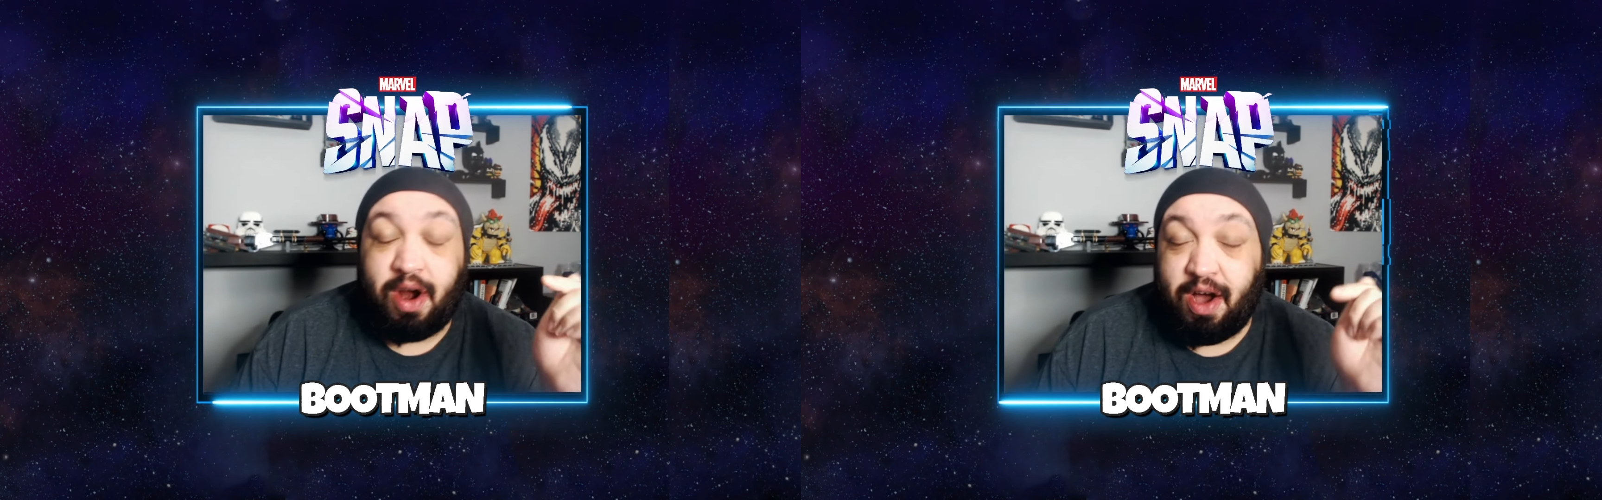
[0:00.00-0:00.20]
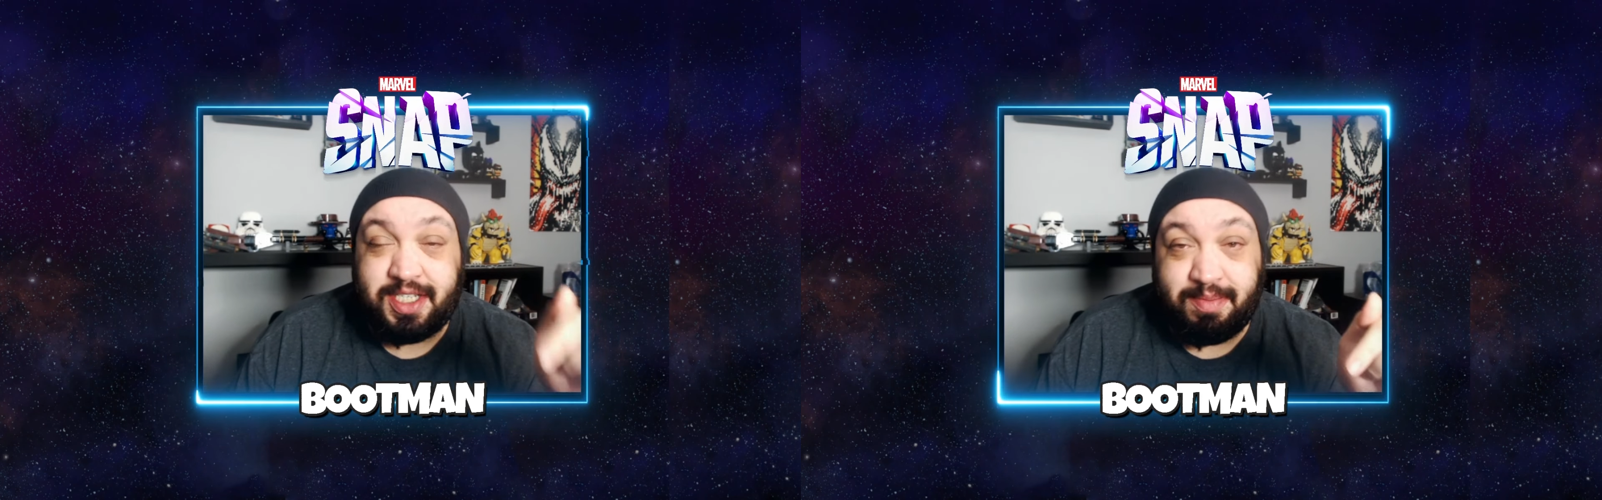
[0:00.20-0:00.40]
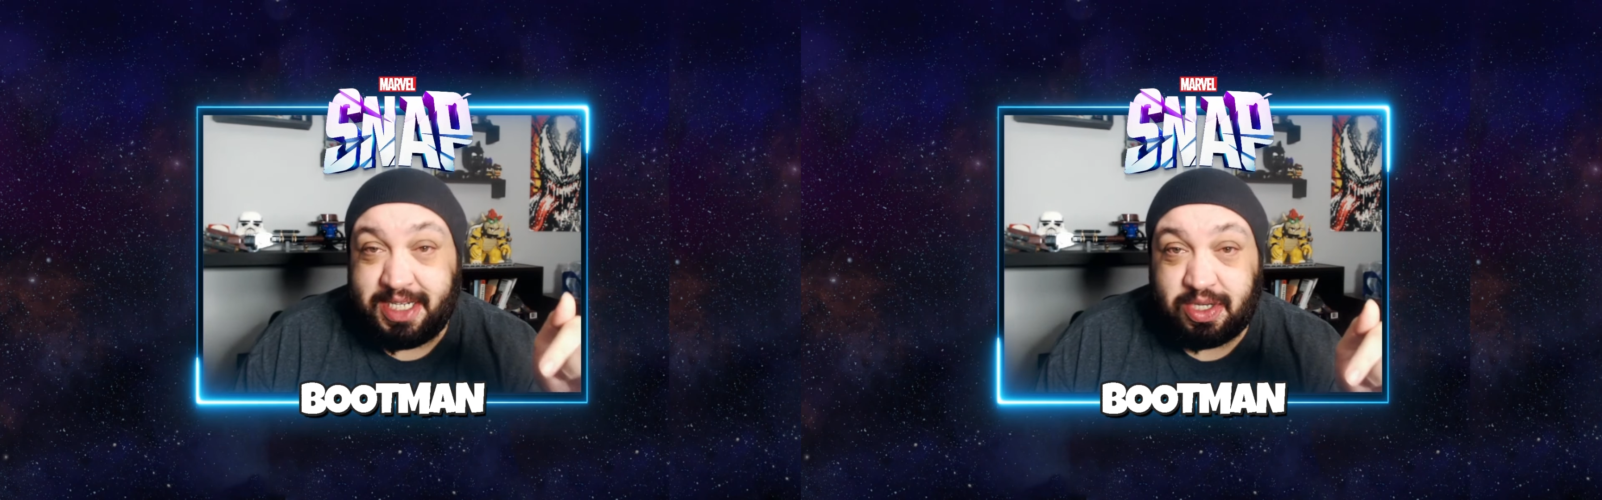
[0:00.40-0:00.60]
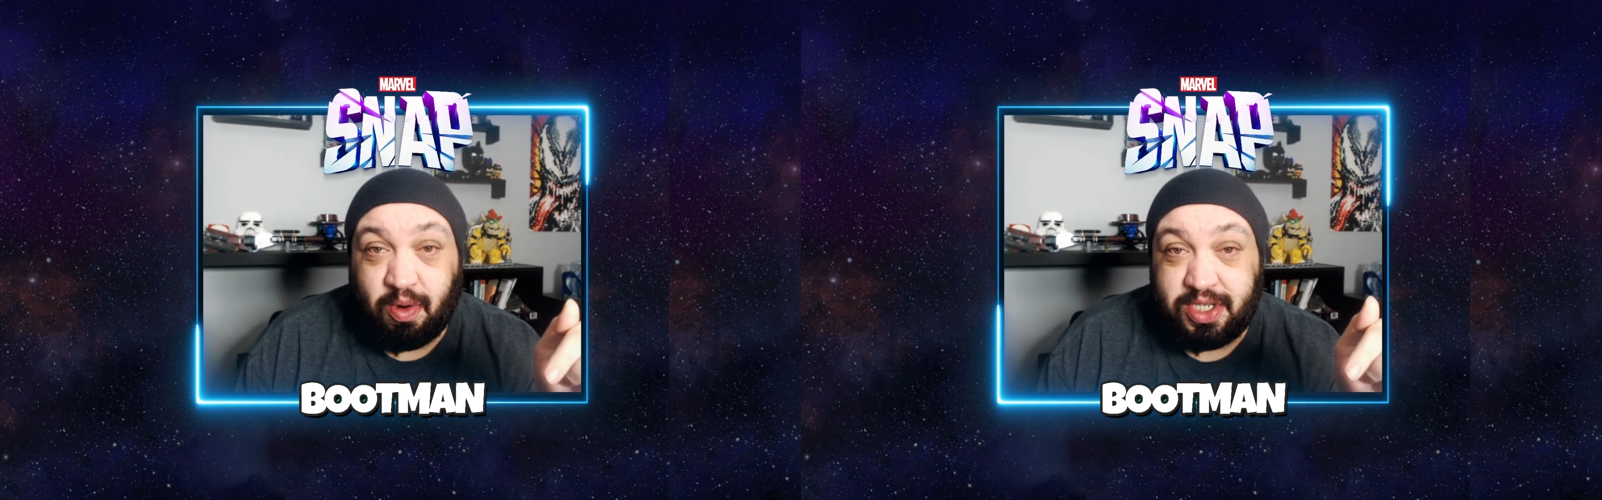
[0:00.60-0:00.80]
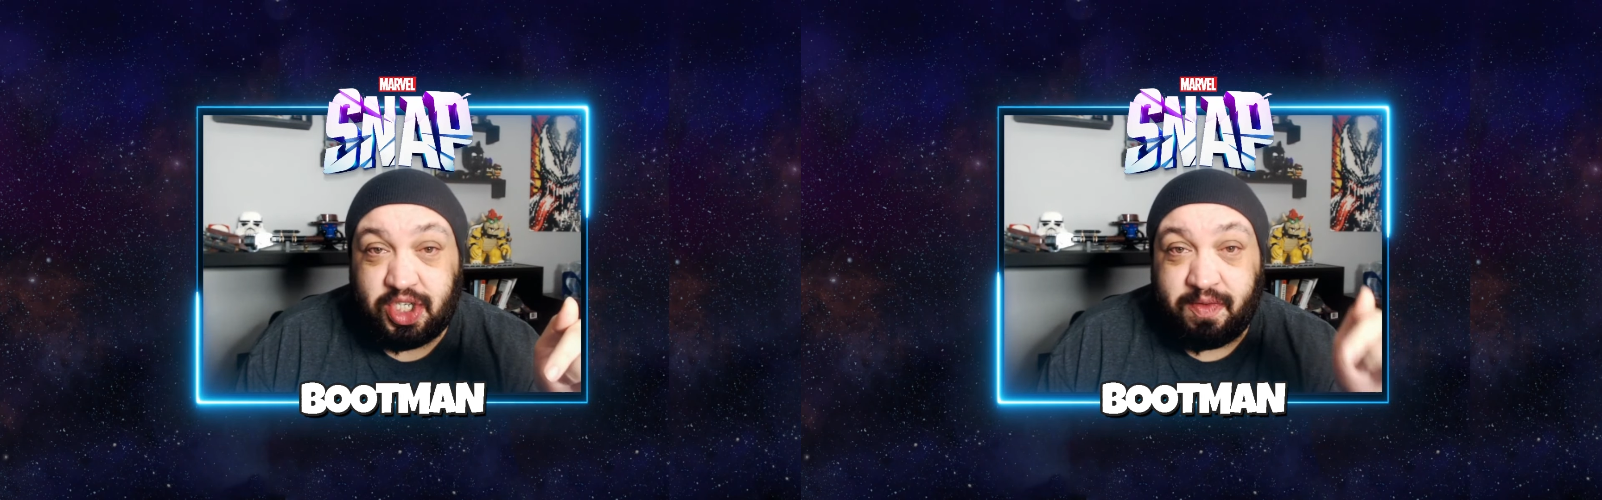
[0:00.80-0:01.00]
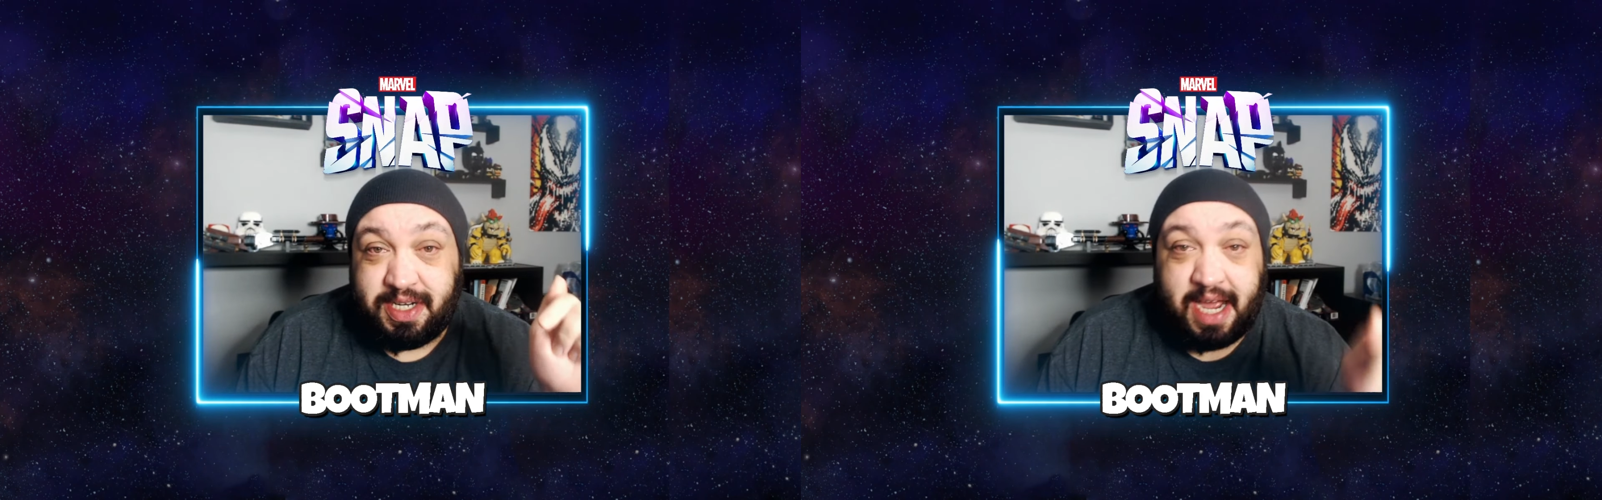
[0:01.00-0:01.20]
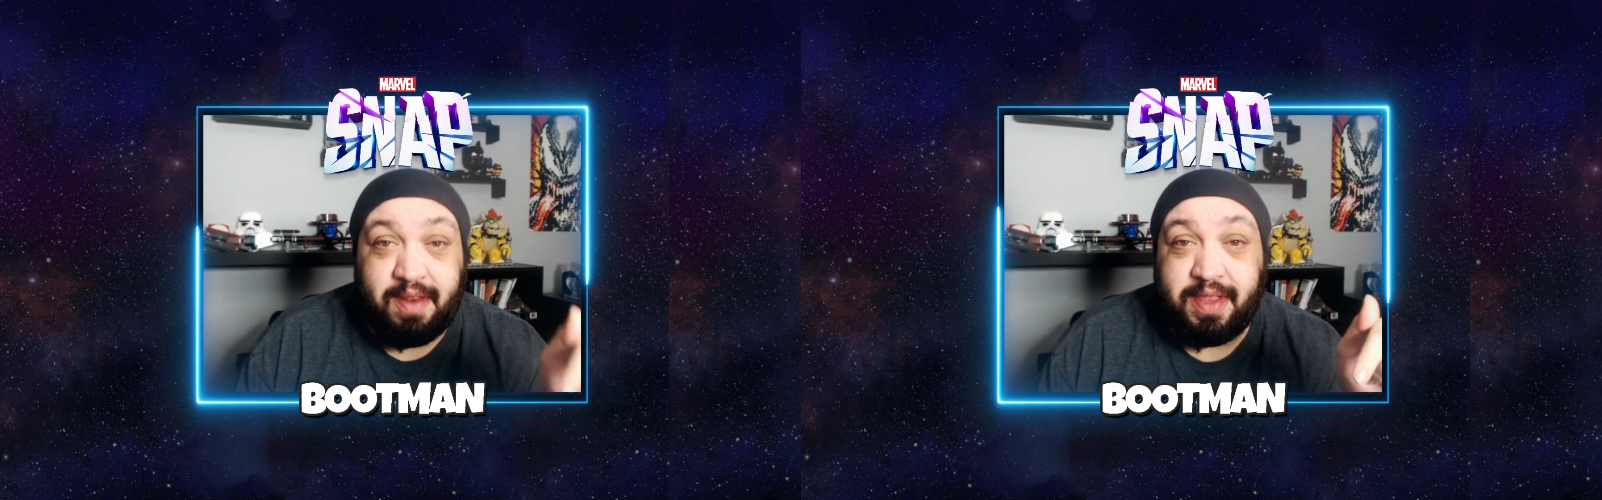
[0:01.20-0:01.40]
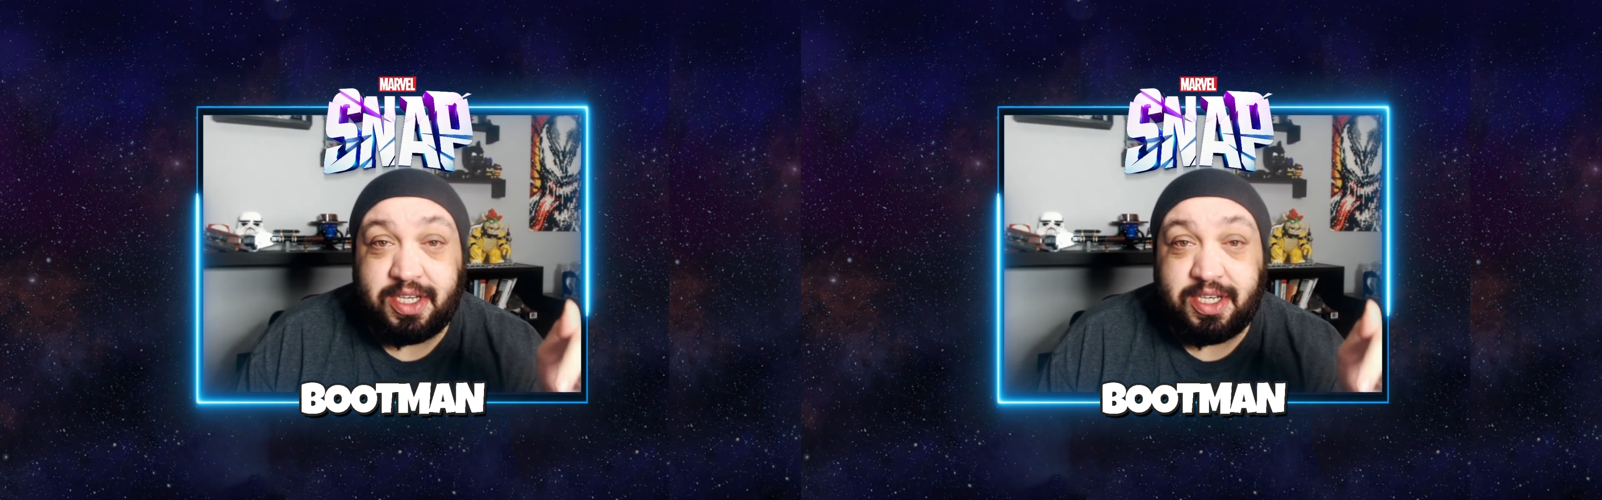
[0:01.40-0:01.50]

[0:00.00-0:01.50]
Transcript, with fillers: our awesome Discord server down in the